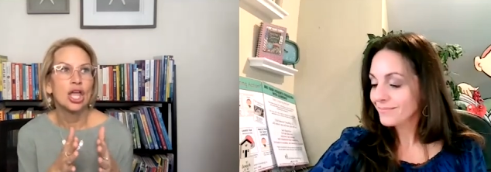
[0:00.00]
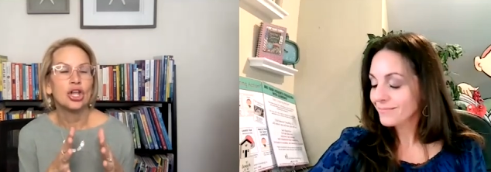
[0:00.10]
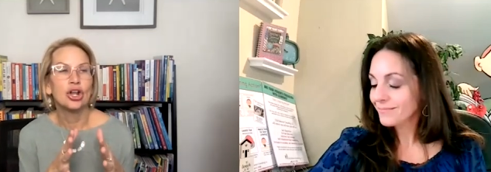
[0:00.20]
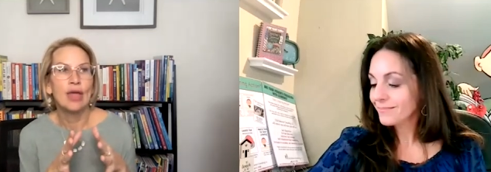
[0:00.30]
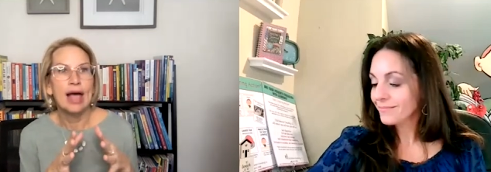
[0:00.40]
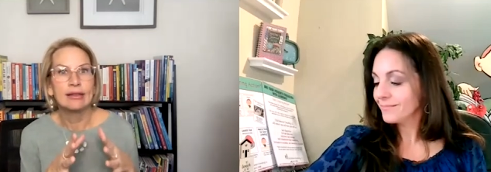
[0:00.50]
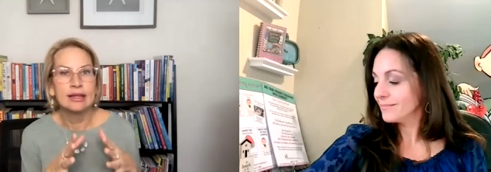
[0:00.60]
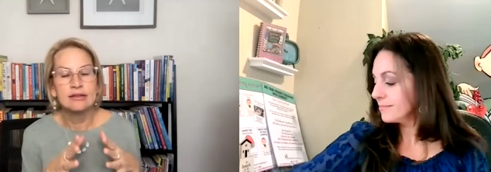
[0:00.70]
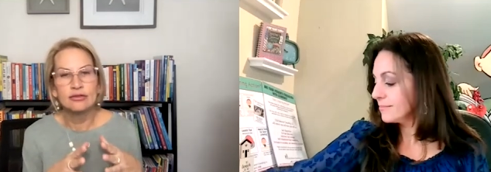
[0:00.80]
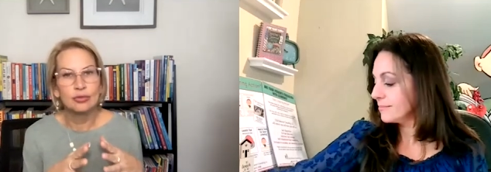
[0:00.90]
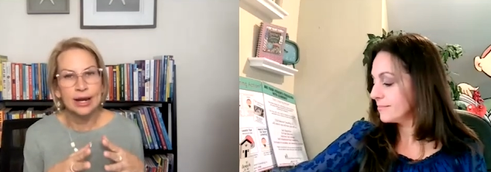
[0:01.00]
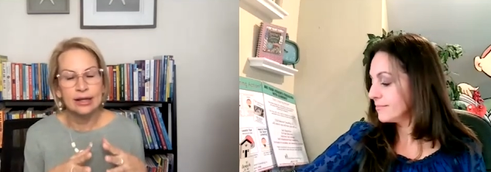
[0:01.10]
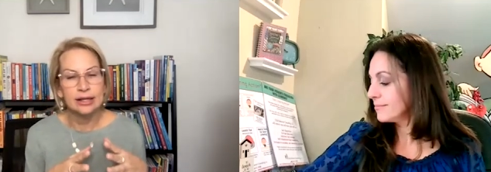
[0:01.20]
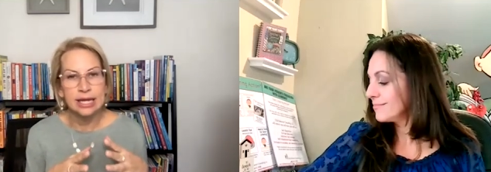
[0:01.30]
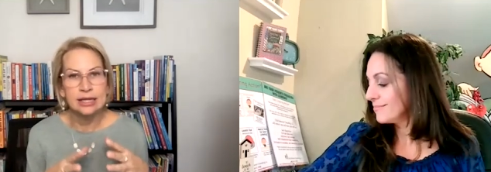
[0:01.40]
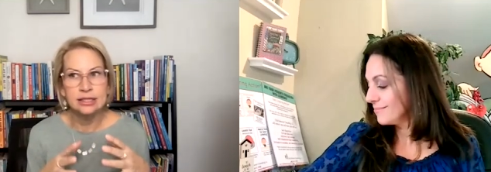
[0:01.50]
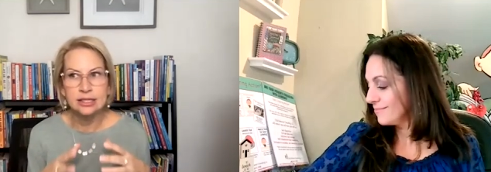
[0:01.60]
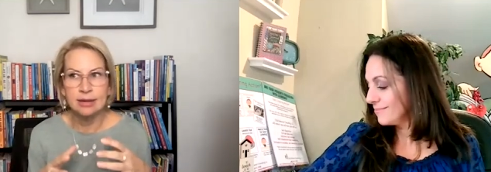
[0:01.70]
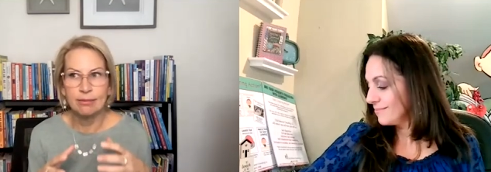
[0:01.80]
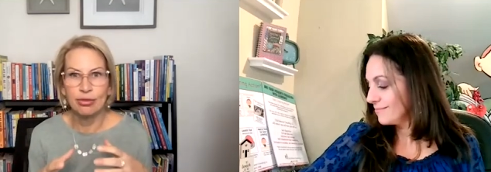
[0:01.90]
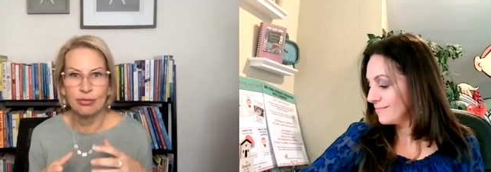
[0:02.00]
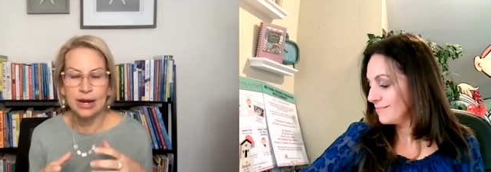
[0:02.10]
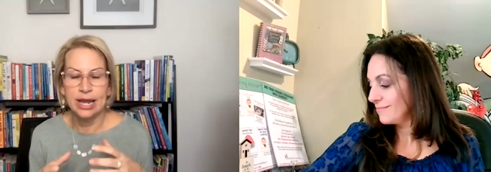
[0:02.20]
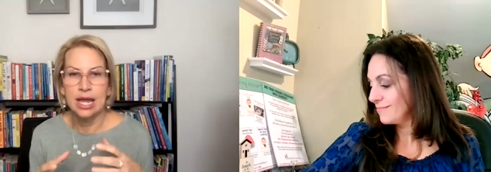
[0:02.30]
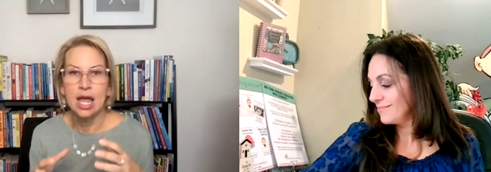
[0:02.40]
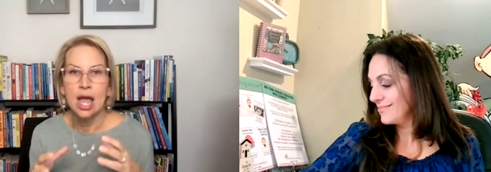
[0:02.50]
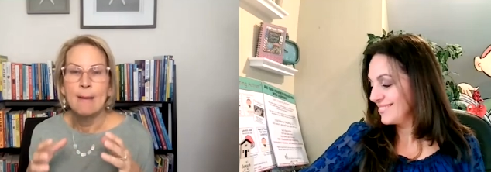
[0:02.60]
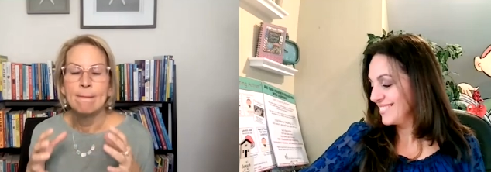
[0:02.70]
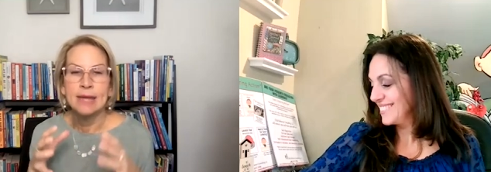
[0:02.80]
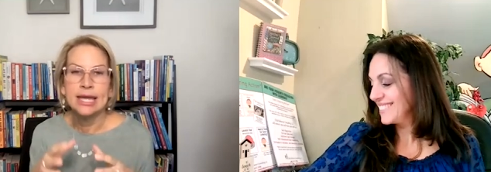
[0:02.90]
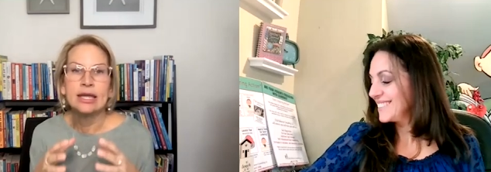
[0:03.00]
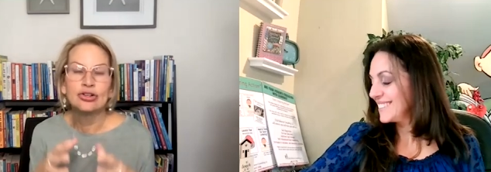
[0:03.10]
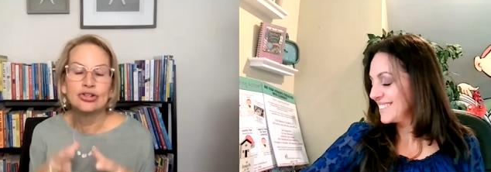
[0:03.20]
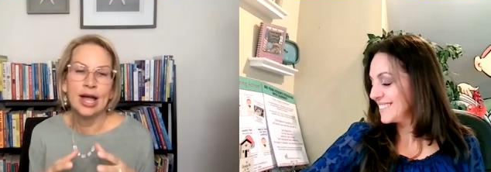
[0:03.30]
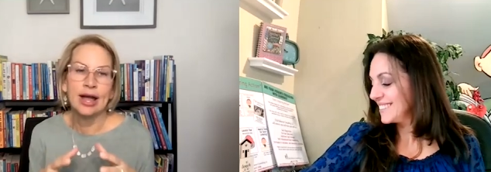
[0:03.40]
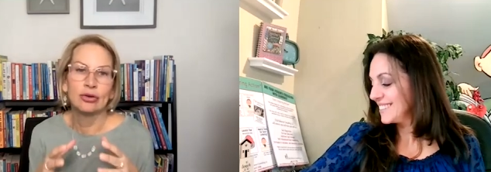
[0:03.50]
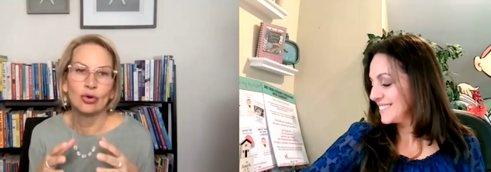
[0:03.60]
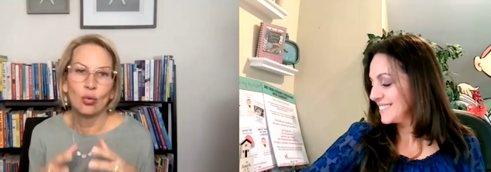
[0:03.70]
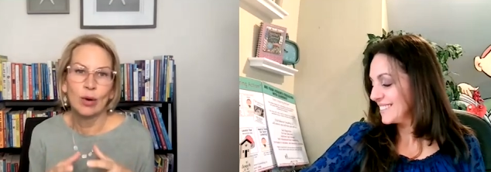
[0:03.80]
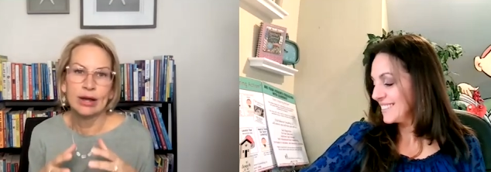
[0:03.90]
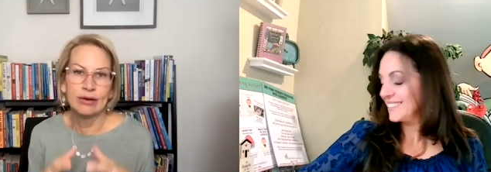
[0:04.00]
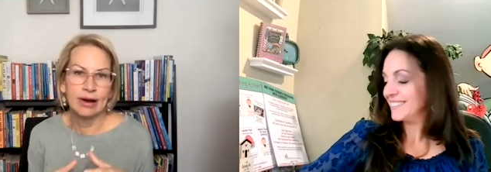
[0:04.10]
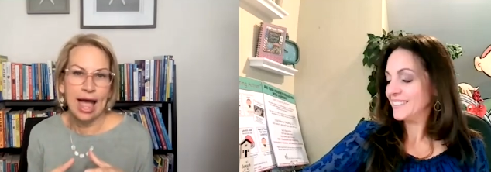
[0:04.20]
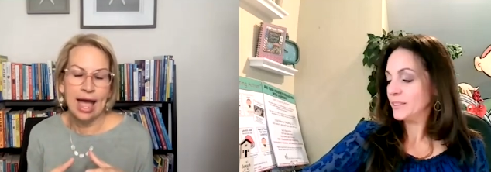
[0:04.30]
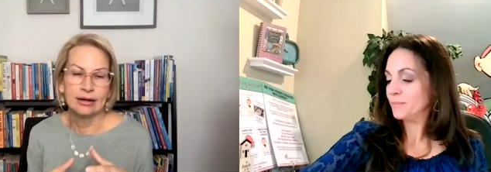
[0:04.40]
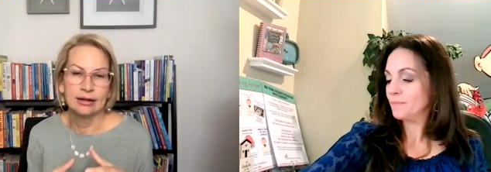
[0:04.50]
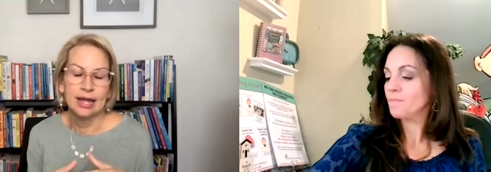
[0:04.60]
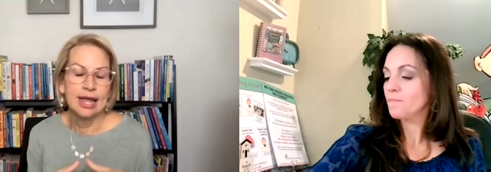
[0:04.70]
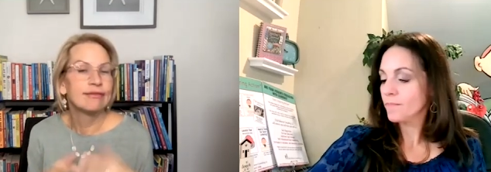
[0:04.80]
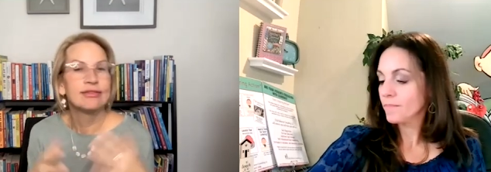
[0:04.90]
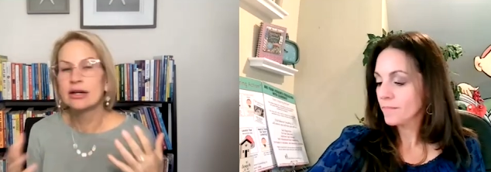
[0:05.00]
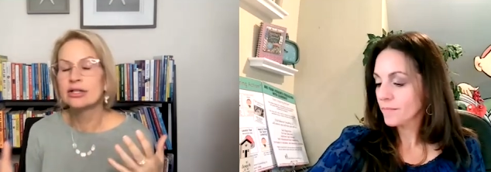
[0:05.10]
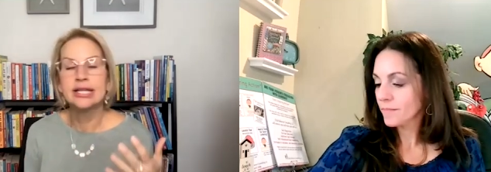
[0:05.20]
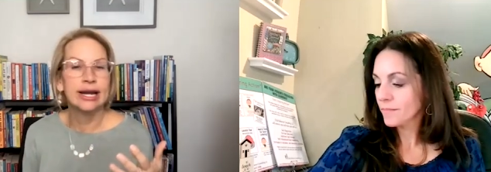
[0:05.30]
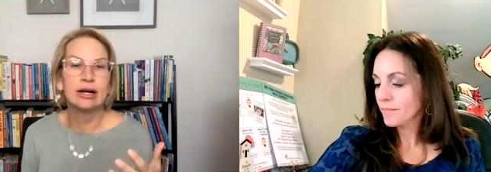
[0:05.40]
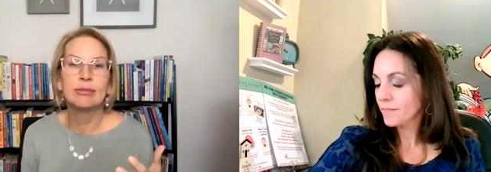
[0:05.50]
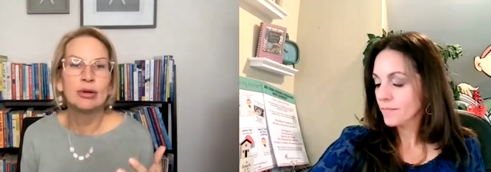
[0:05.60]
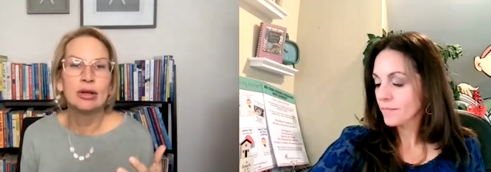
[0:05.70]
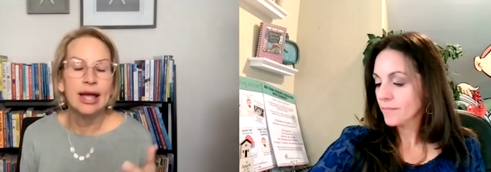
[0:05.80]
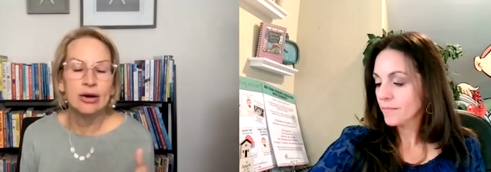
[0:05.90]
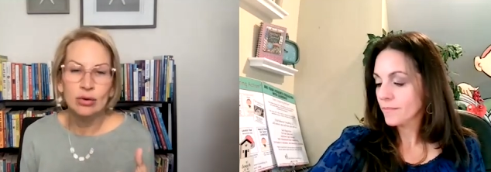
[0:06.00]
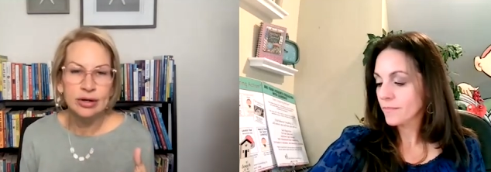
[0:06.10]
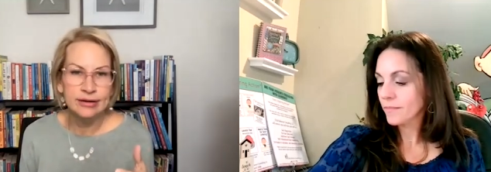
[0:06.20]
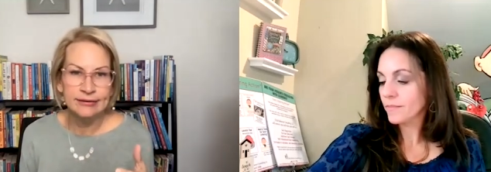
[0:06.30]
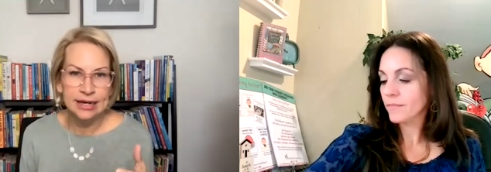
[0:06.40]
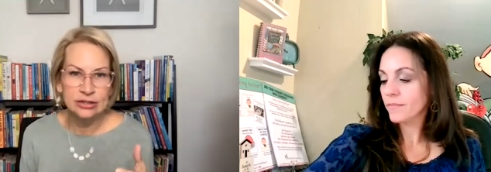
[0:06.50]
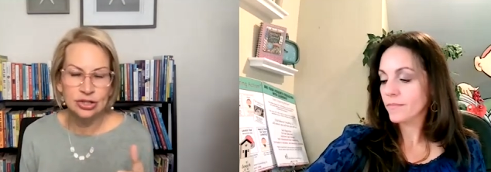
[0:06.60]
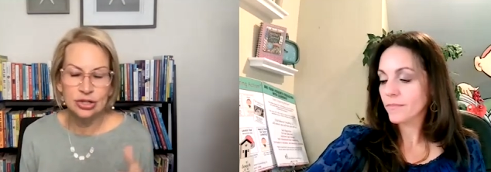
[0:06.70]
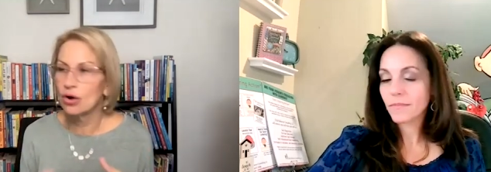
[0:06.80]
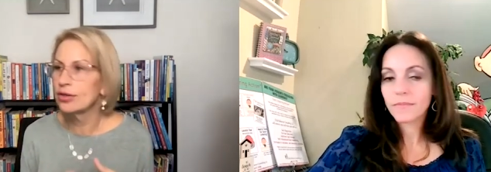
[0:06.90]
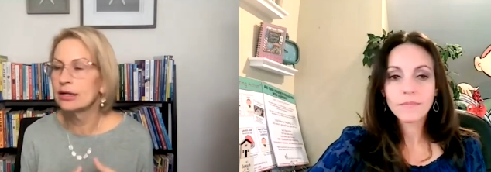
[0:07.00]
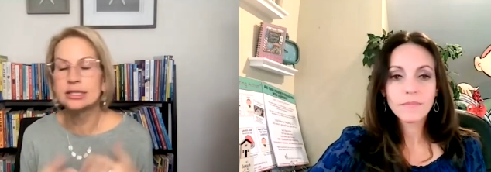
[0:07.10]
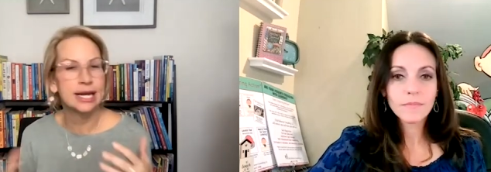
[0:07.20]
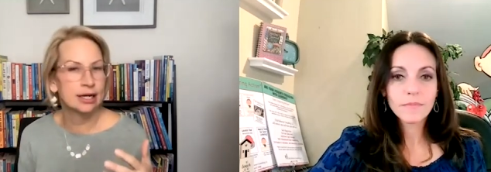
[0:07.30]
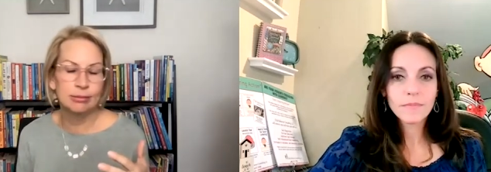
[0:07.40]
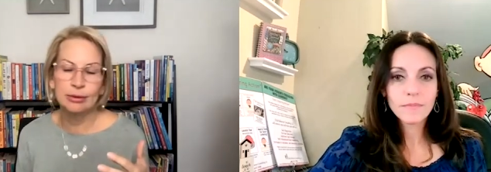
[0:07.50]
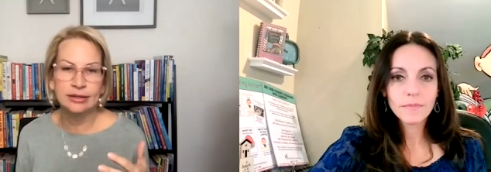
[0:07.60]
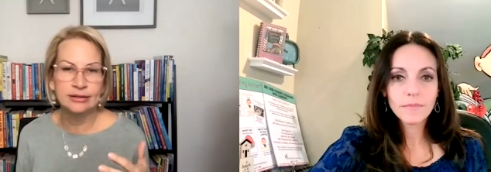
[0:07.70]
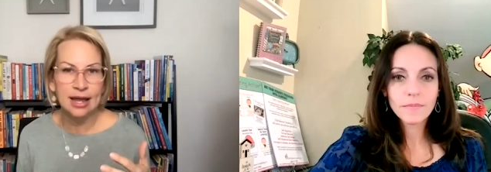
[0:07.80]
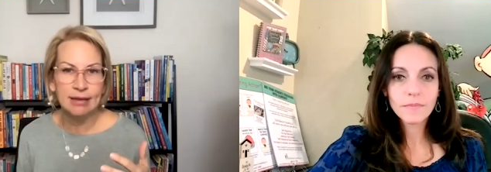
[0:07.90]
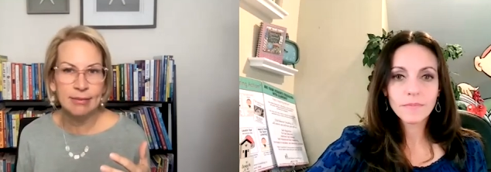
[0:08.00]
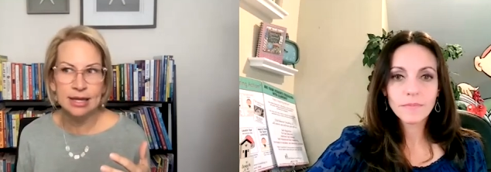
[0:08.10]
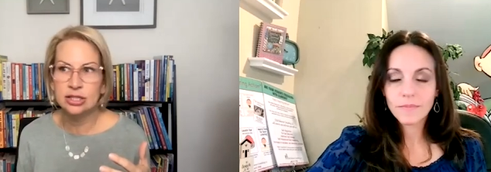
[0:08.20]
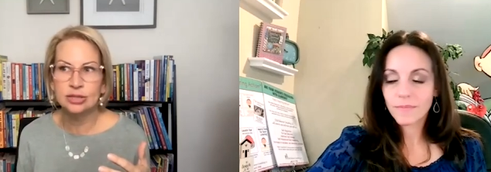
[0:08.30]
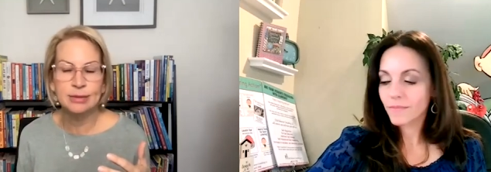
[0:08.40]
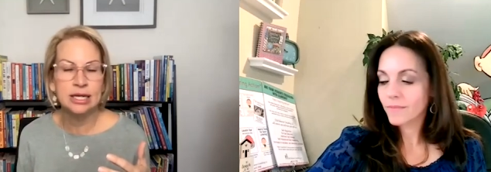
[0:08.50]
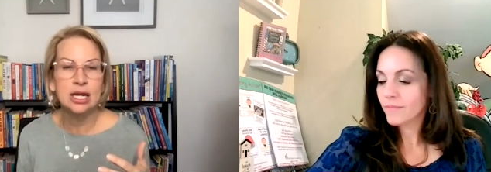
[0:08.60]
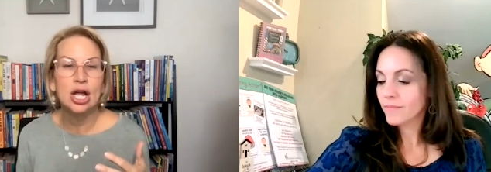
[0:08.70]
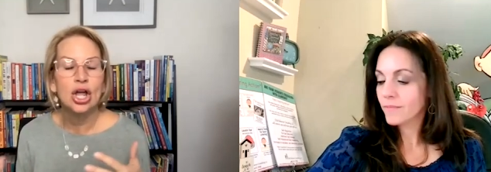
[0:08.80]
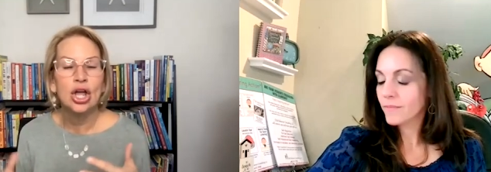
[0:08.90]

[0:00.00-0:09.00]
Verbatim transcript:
Speaker 1: you know, that leads directly into tip three meet your child where they're at. If they're terrible at organization or they're terrible at time management,